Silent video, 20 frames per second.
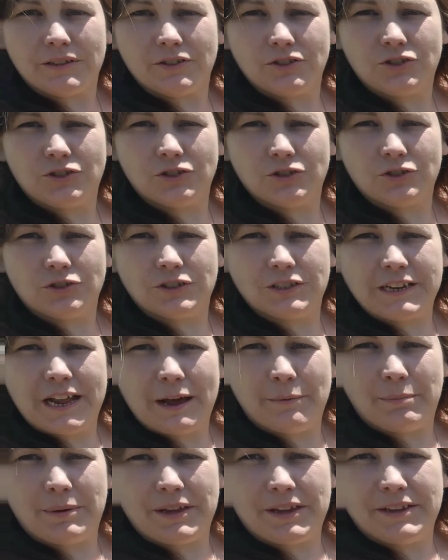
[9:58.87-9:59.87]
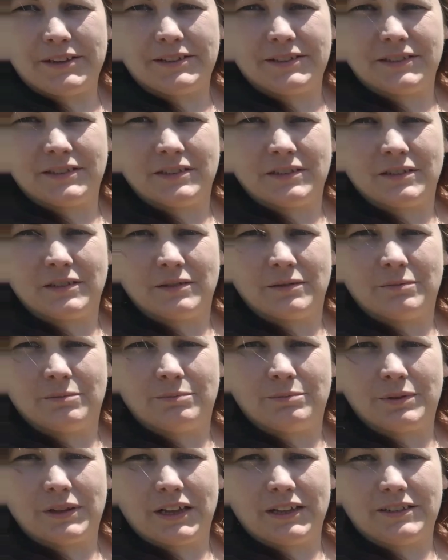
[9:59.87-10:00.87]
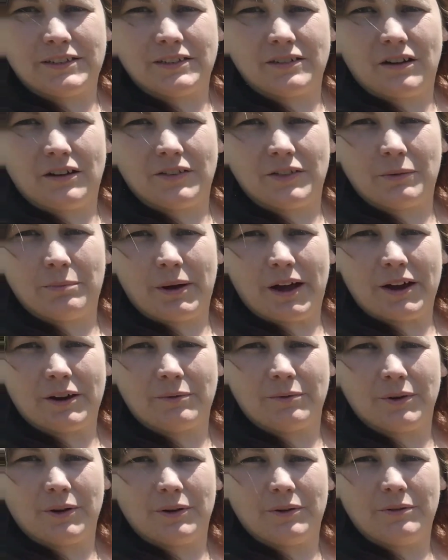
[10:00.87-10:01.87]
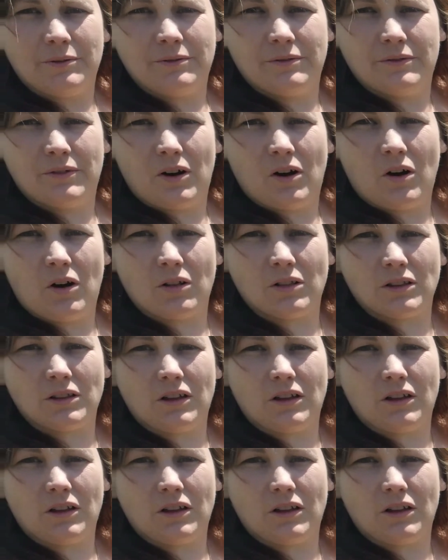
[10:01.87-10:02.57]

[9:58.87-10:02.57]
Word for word: sugar snap peas planted on the back row all